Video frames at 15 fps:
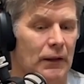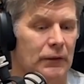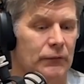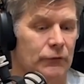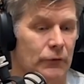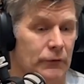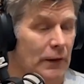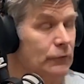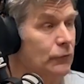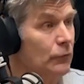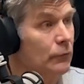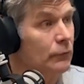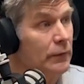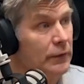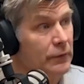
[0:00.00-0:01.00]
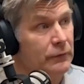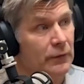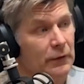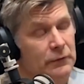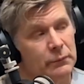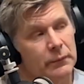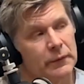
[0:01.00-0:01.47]
So that's already
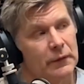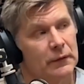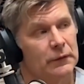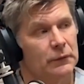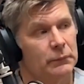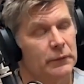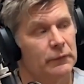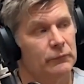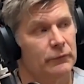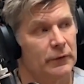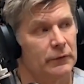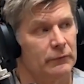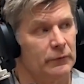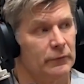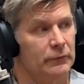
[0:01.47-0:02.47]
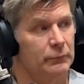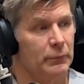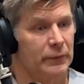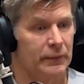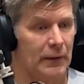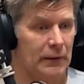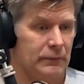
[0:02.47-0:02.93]
changed, but they're a little bit in front of us.
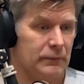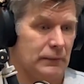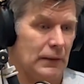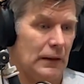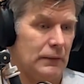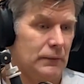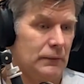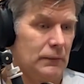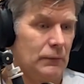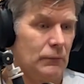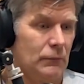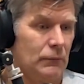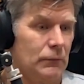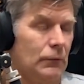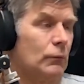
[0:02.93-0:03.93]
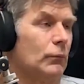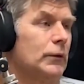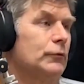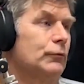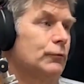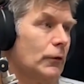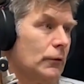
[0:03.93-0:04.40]
But that we
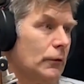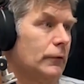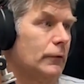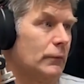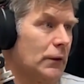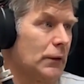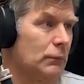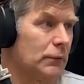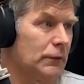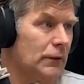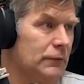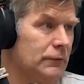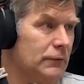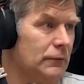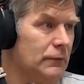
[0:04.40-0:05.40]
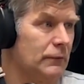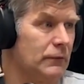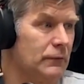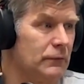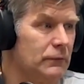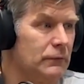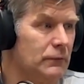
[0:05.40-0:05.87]
follow the recommendation of
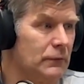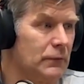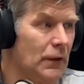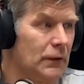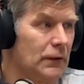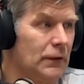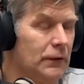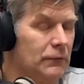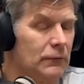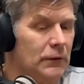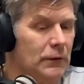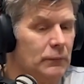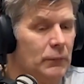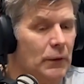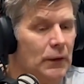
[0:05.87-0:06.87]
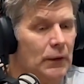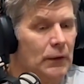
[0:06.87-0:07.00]
the UK Kennel Club.